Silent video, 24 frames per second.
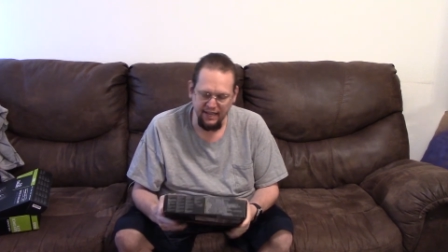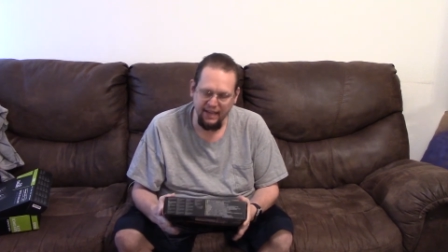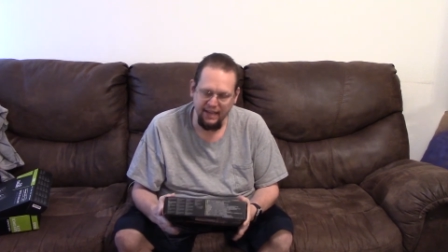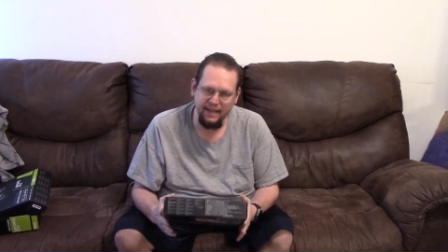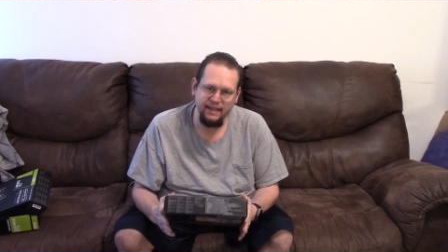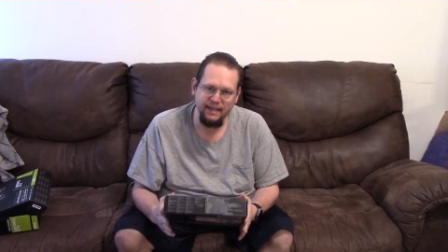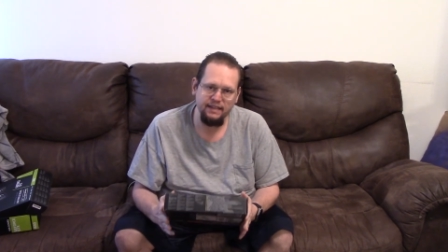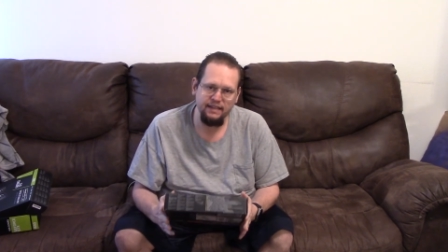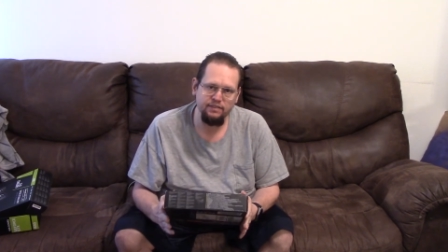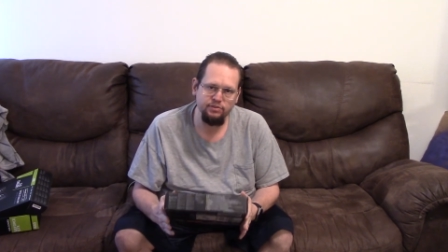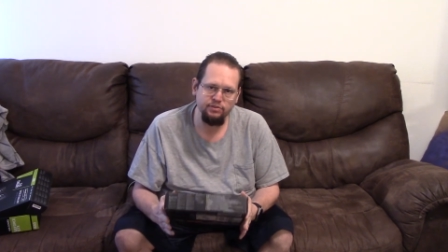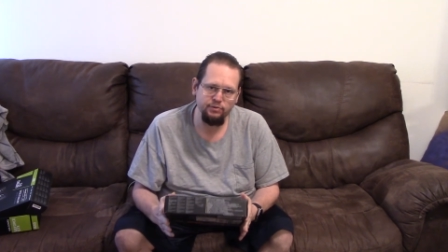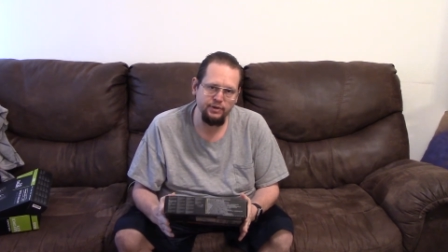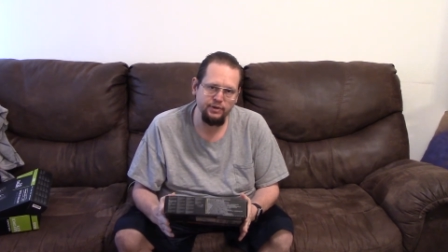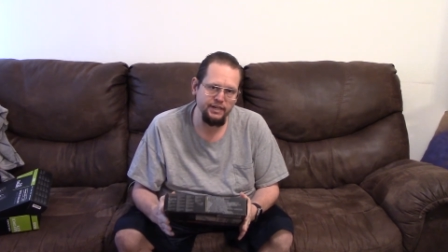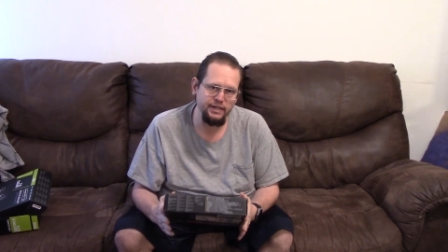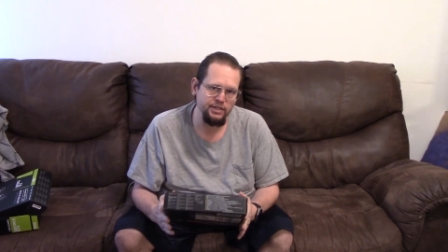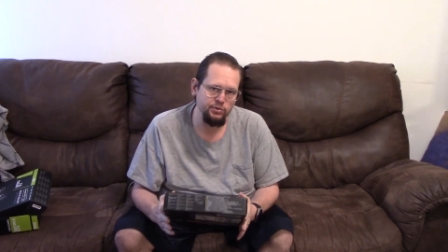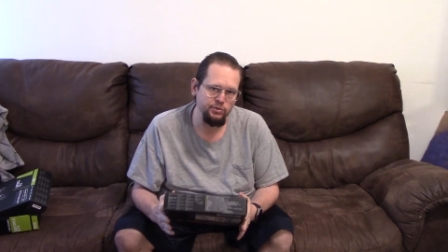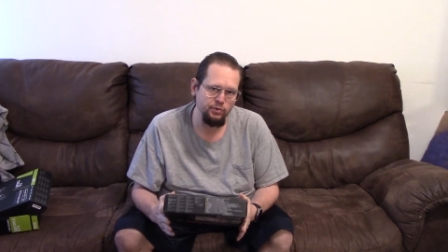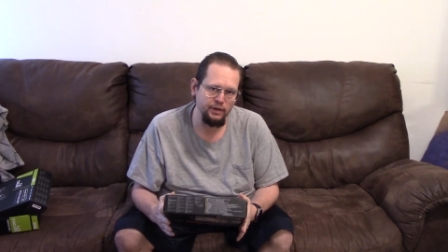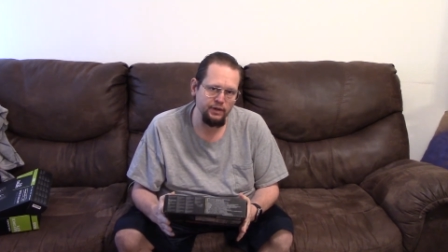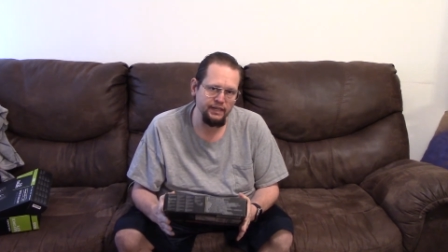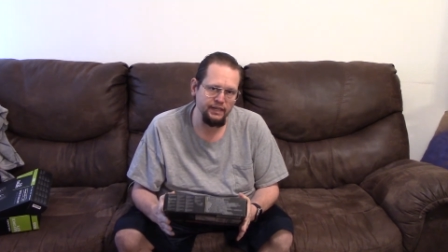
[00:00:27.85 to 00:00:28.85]

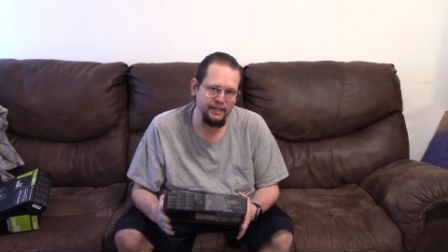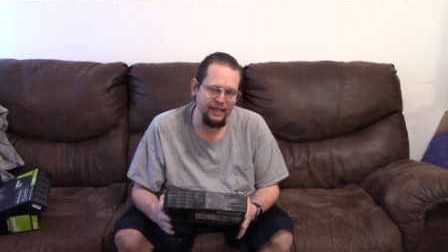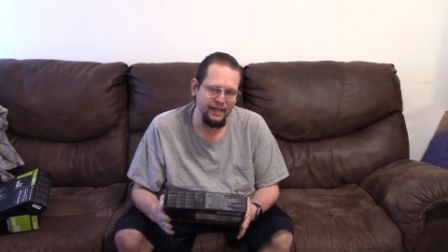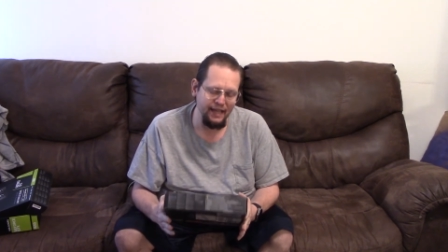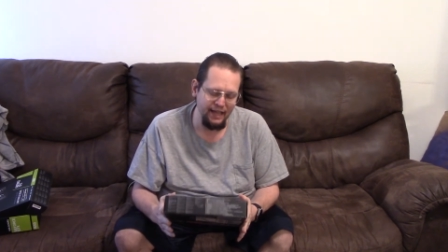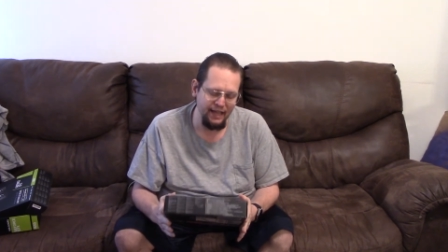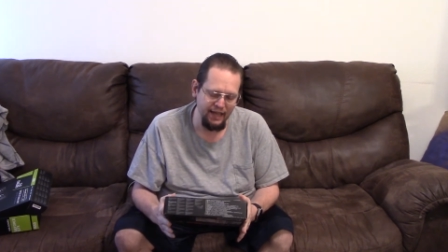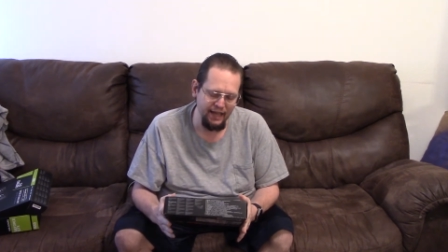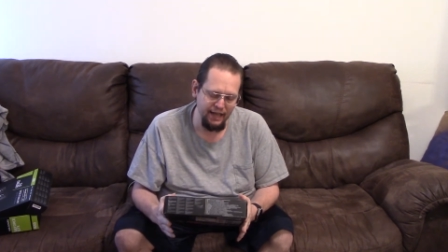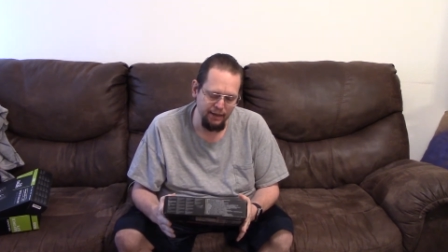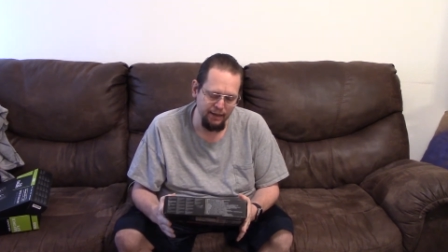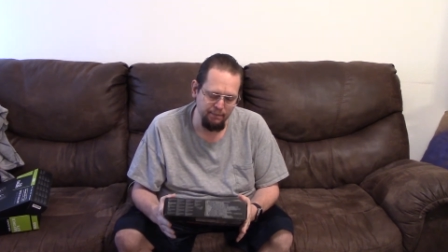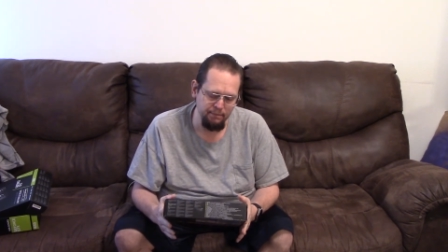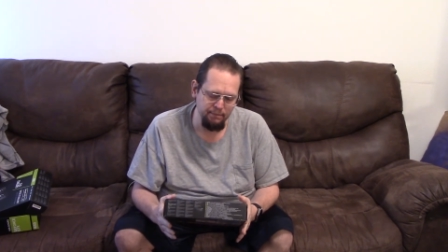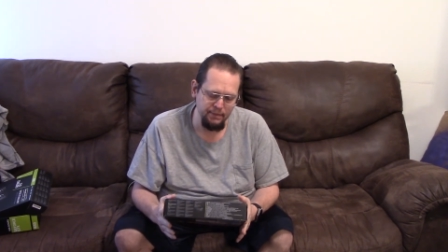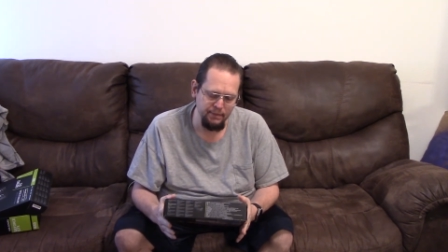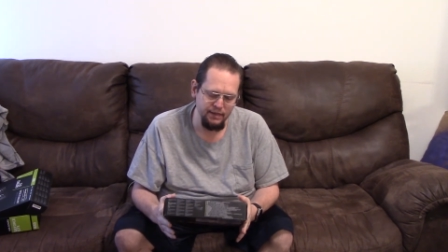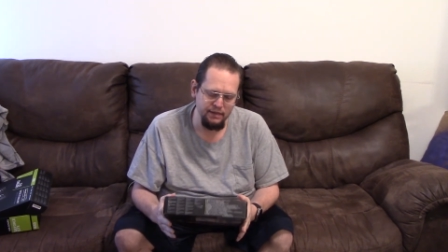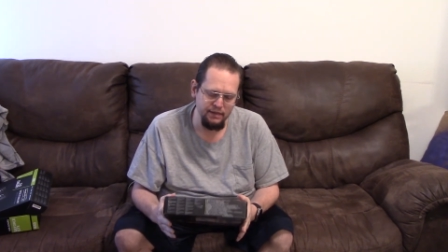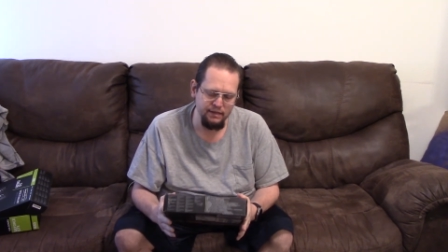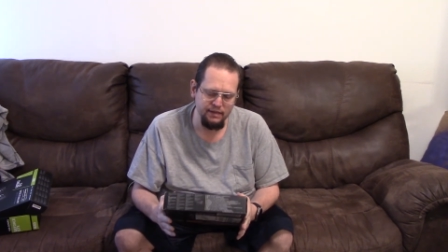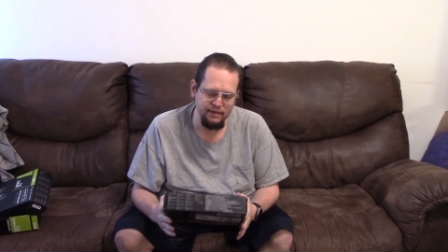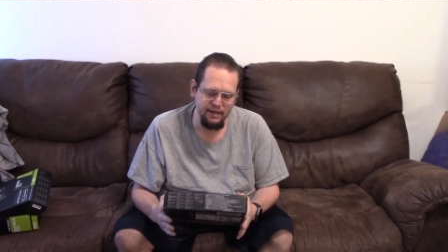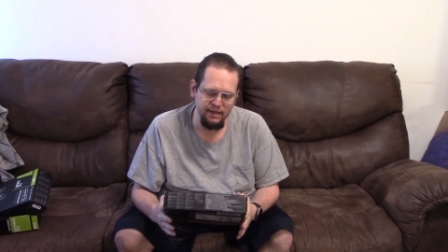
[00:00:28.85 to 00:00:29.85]

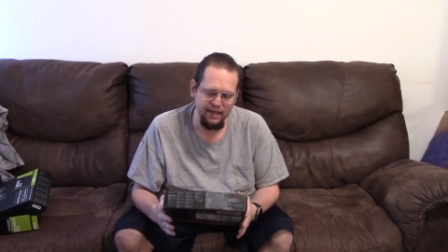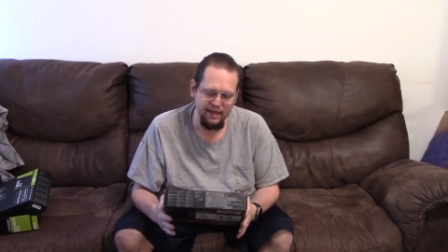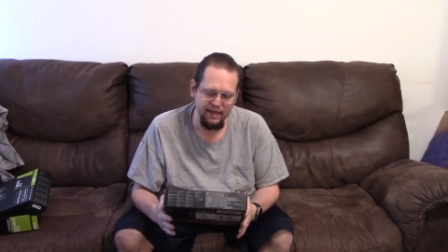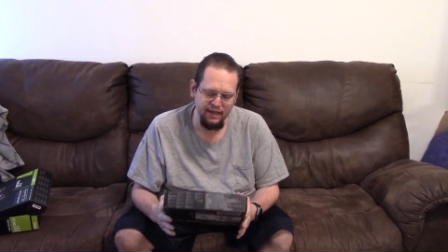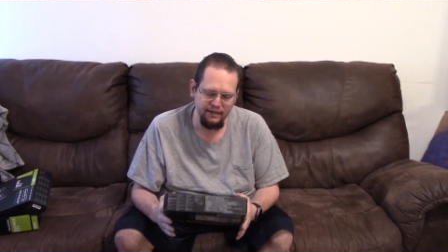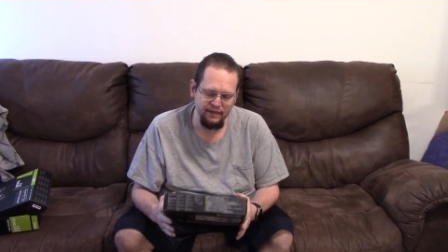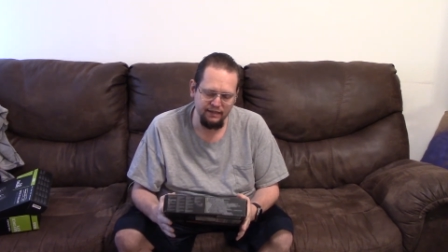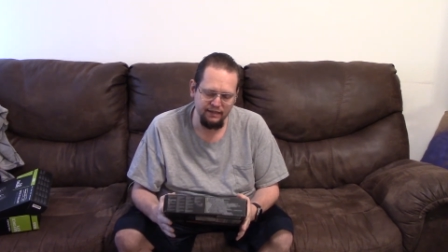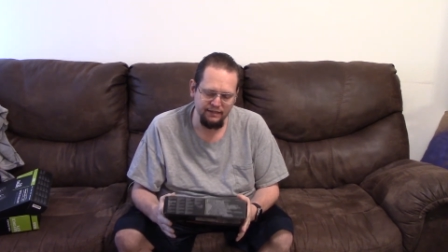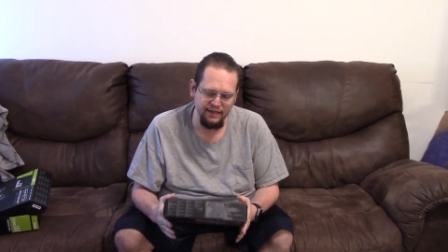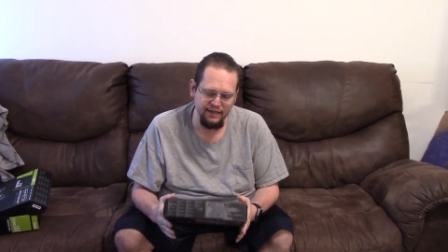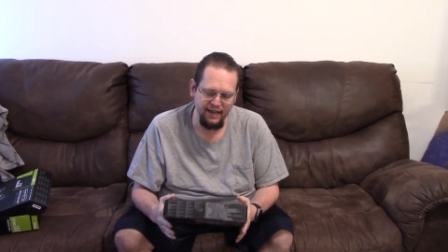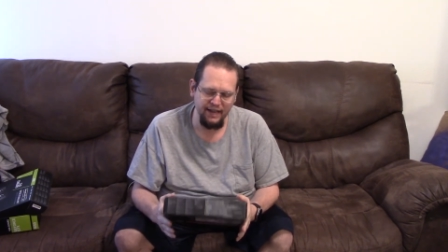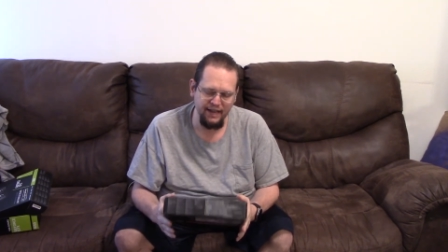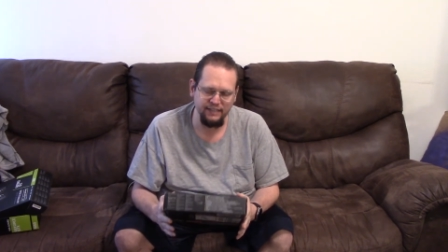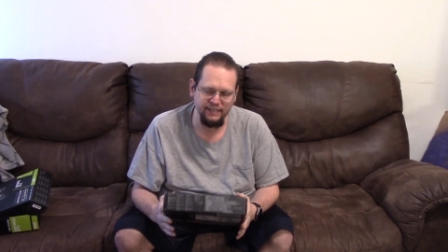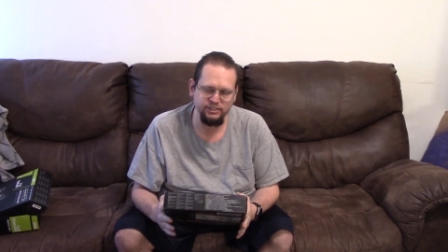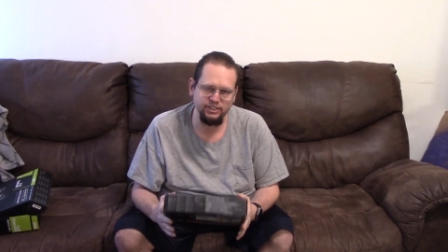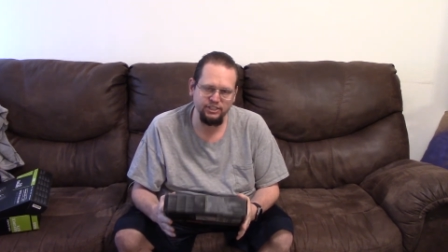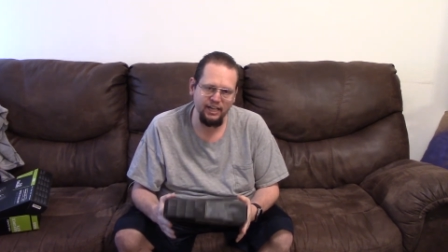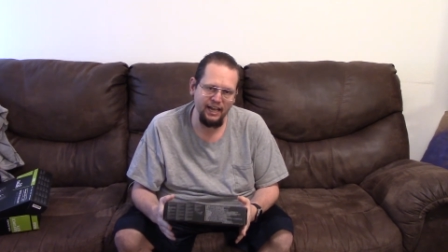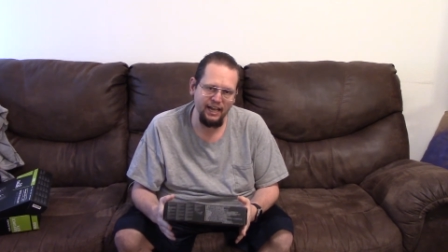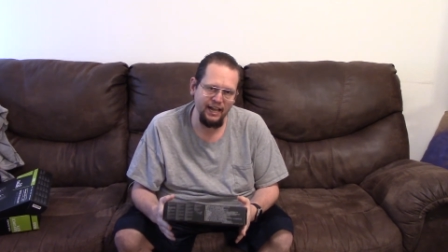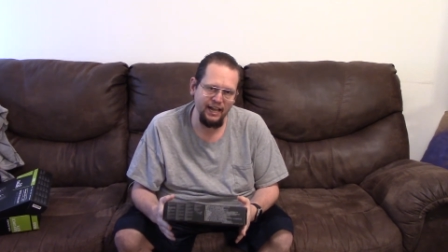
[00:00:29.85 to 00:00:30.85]

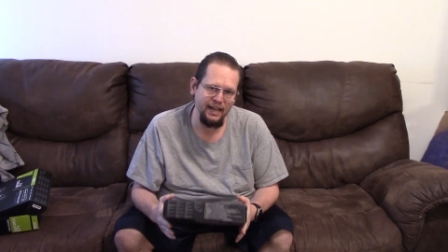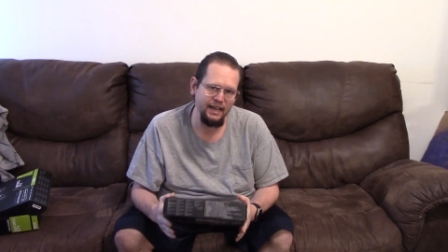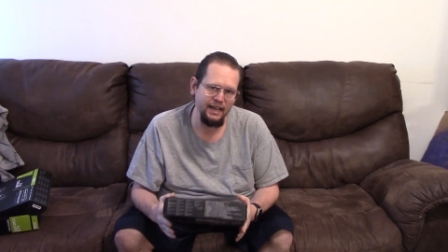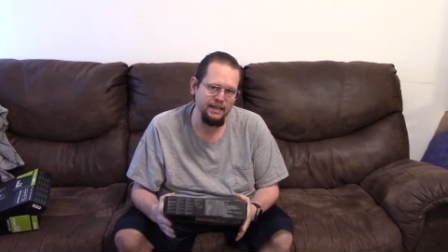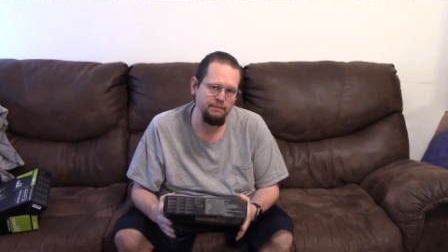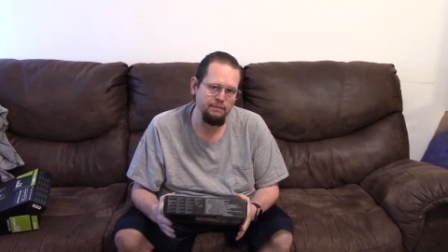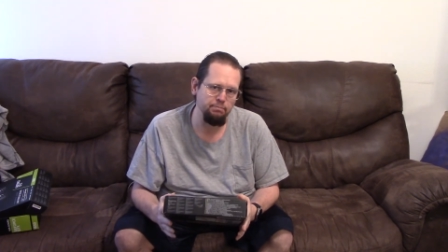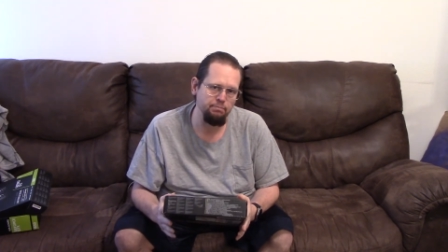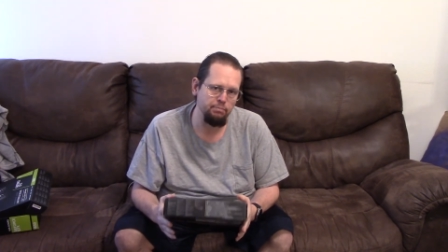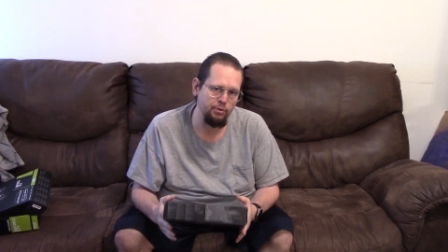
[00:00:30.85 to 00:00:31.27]
A320M-A